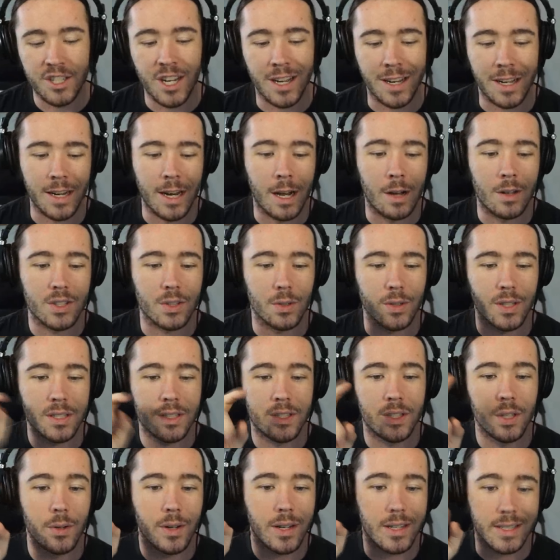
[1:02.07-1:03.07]
check it out. So
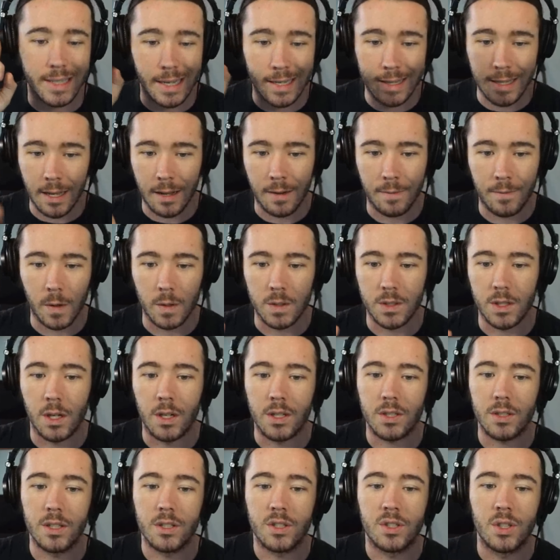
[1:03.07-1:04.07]
let's do it, because I got the headphones
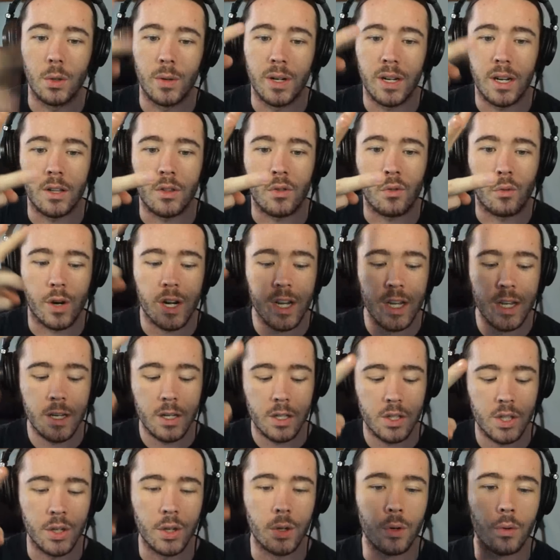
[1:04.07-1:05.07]
on. So let's do it in 3,
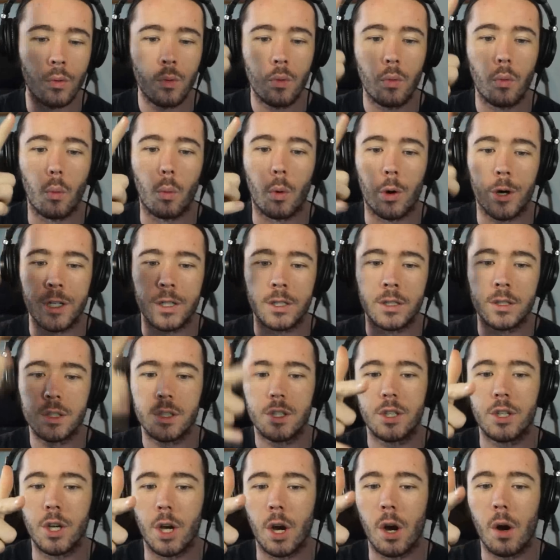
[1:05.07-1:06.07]
2, 1,
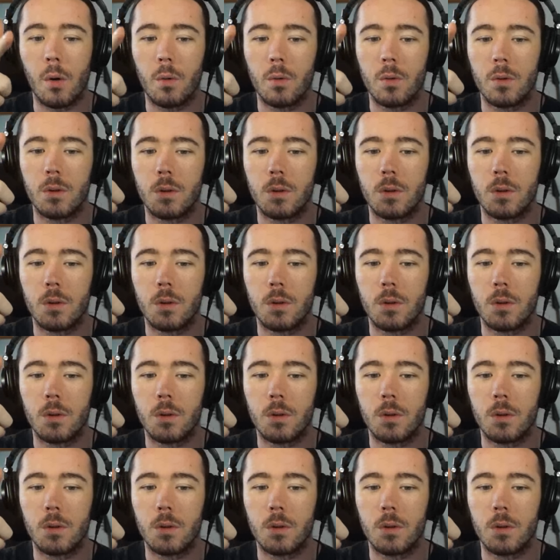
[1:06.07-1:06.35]
go.